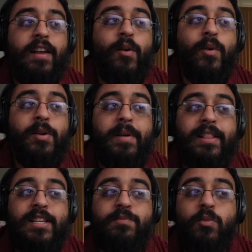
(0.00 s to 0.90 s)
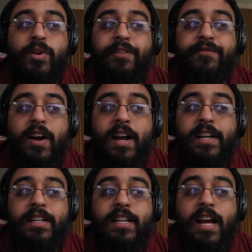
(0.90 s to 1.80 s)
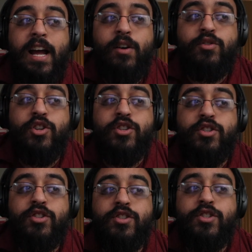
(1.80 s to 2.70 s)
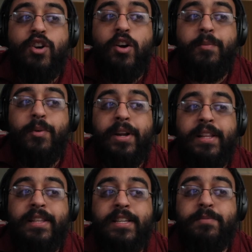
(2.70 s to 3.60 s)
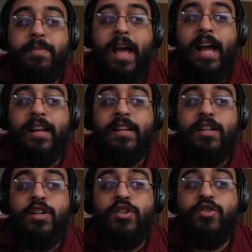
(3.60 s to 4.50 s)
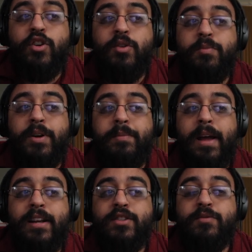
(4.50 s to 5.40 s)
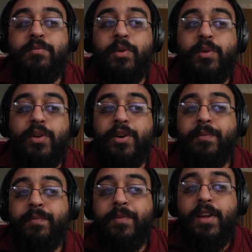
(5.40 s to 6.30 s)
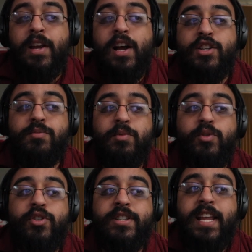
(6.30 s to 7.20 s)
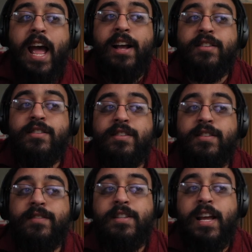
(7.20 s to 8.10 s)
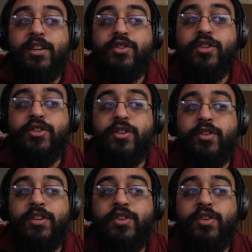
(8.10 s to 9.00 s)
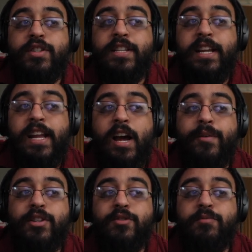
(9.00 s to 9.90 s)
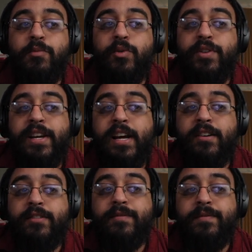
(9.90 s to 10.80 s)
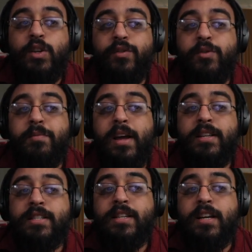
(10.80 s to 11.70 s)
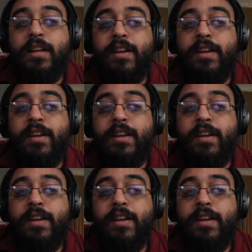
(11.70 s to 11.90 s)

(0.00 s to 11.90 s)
and I want to make this more defined, I'll just start bringing things back so it could bring back a smoother texture. So as you can see how it's smoothing out. So if you messed